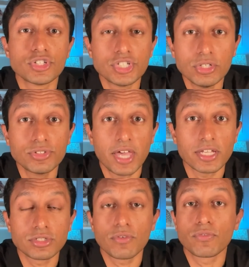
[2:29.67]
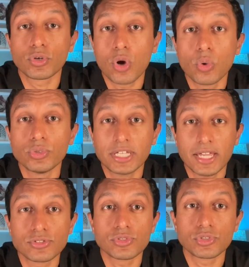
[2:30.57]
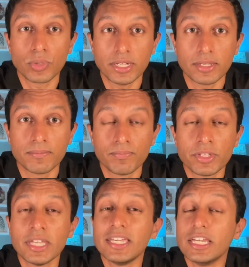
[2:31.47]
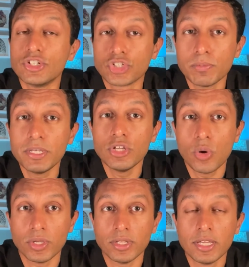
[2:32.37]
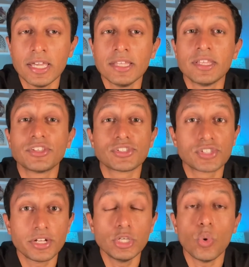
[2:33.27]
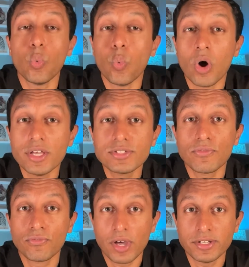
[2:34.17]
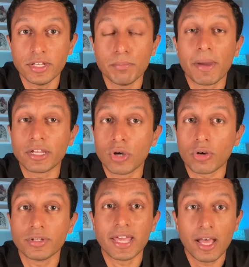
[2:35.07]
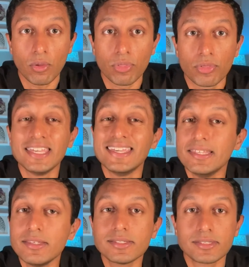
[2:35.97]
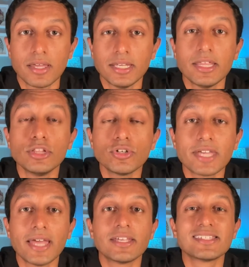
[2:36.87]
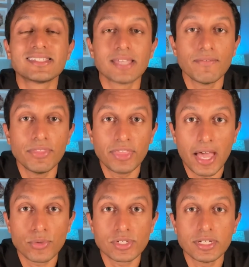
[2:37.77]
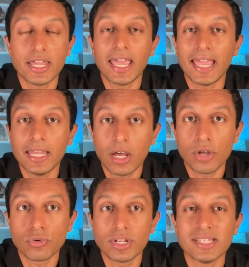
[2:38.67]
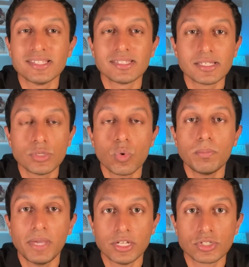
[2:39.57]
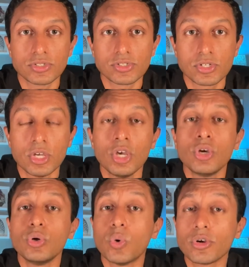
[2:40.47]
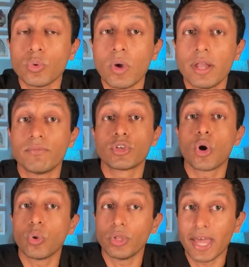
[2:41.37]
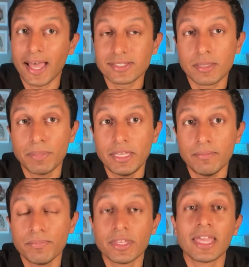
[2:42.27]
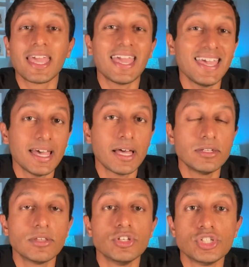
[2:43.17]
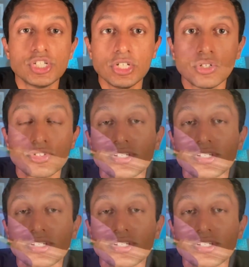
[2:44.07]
Shield test for colon cancer screening. It should be noted that the study was funded by Guardant Health. In this study, they looked at 7,861 patients who underwent colonoscopy and the Shield